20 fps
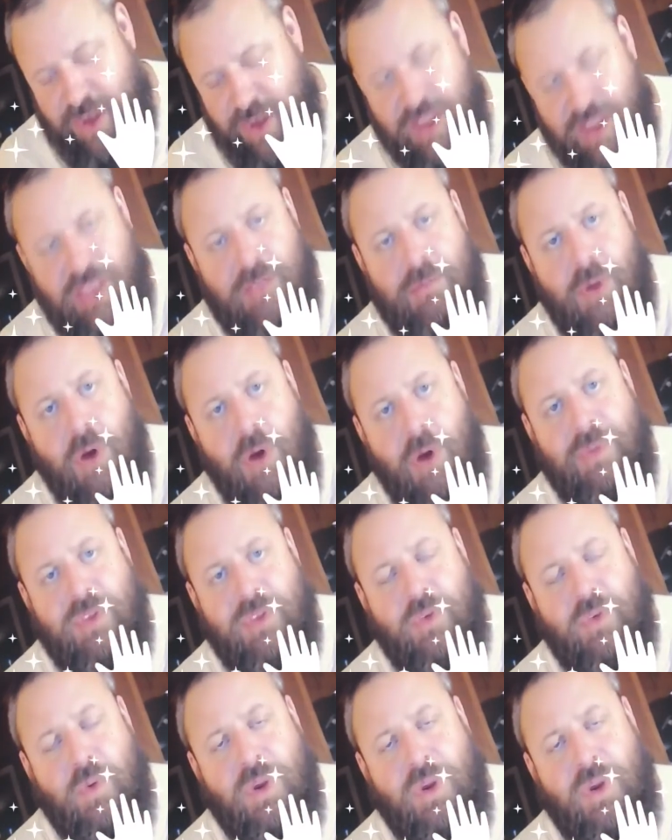I hope
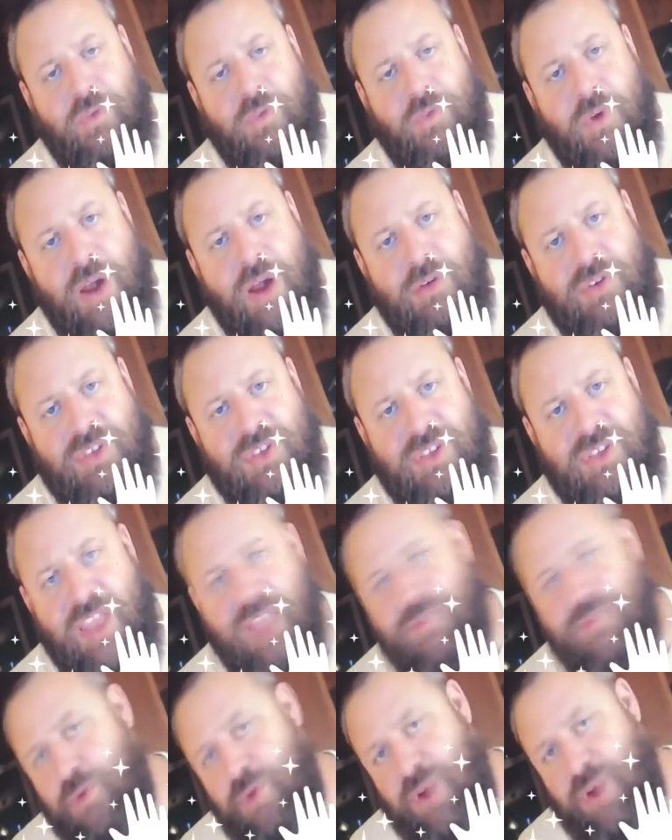Jordan
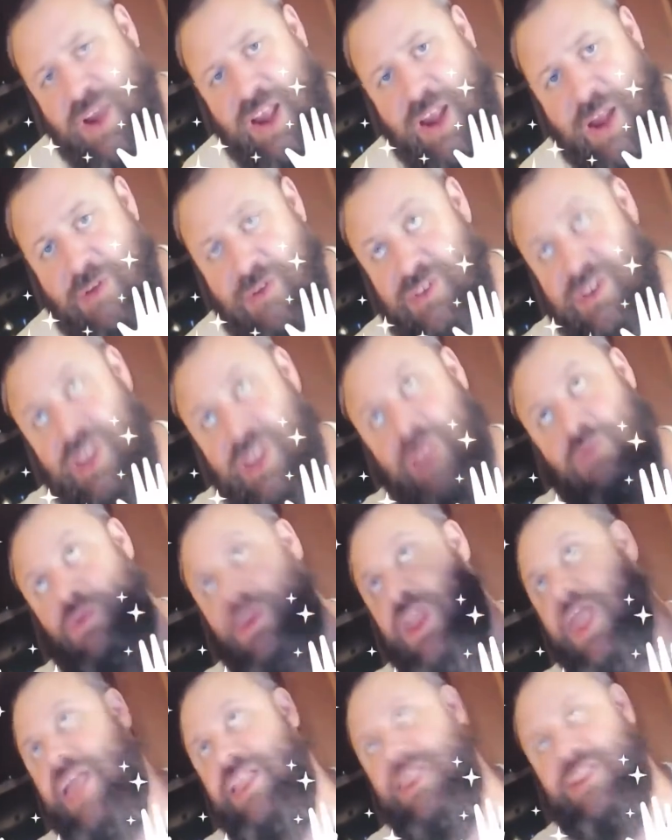Peterson hears about
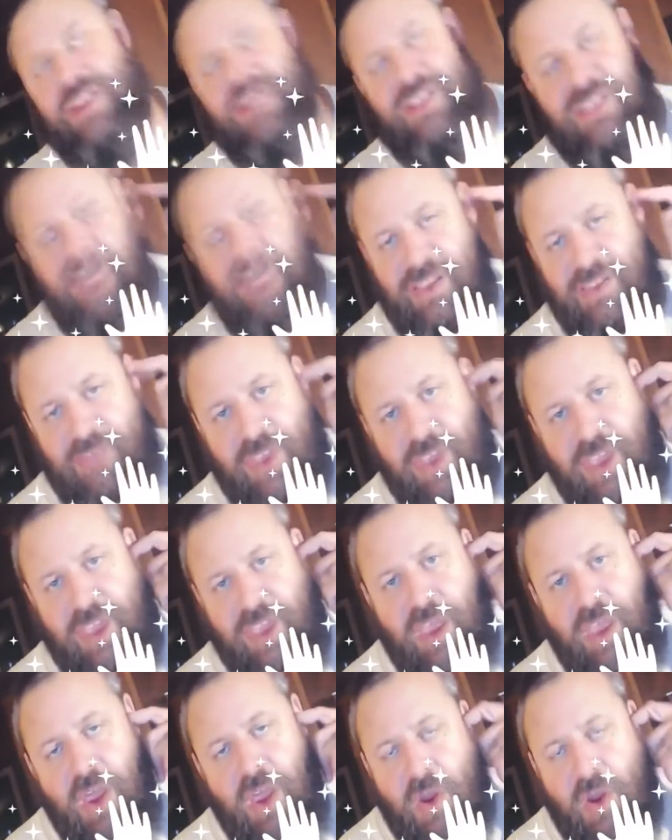this.
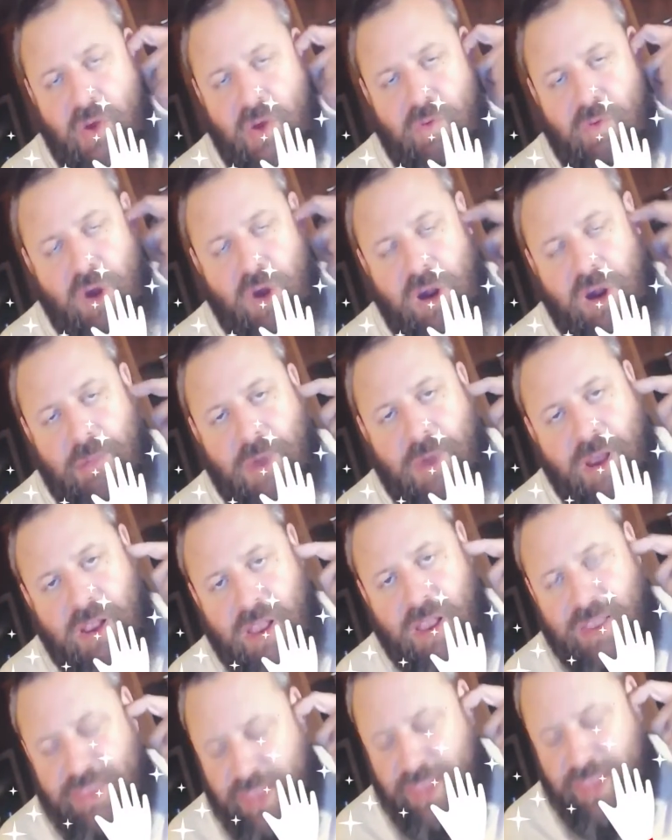And do you know one of
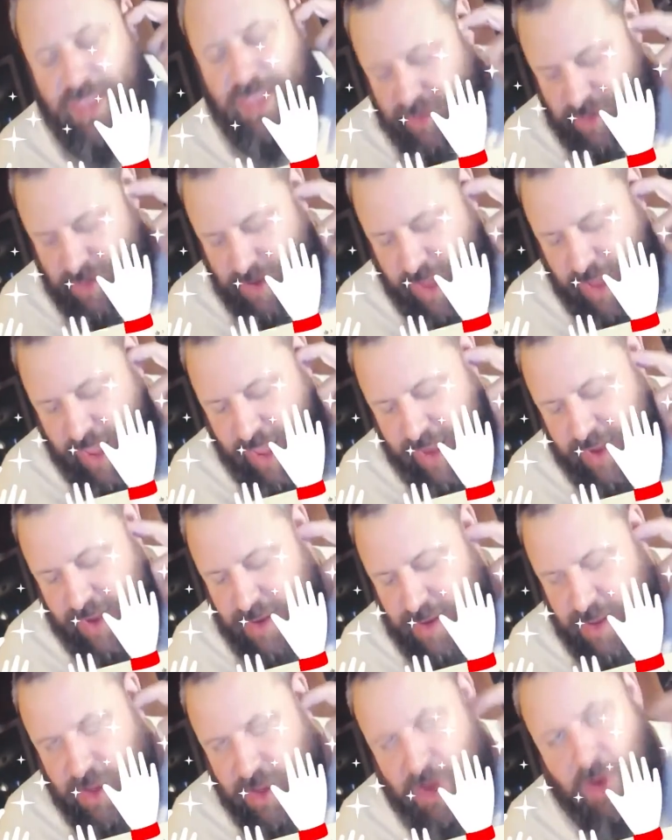your eyes has changed
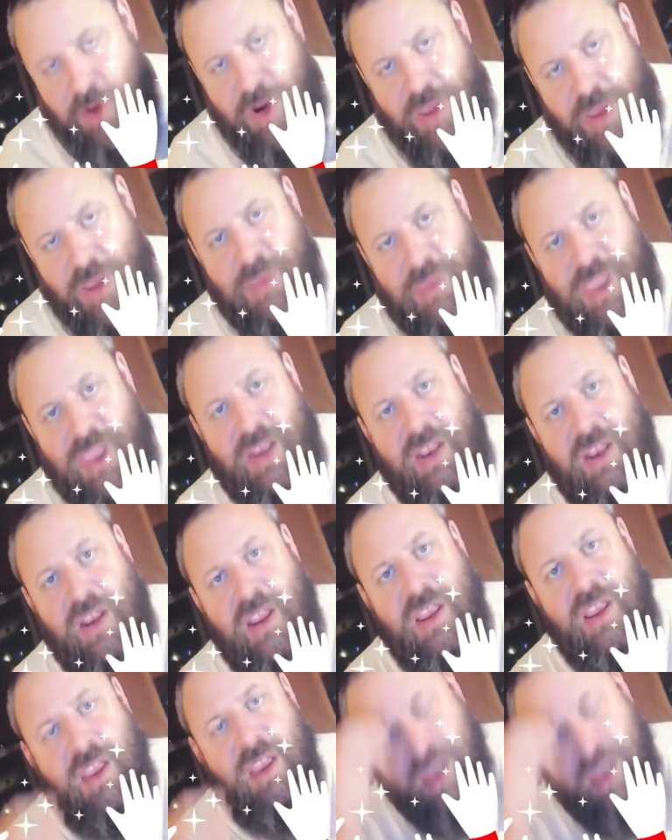color from the other?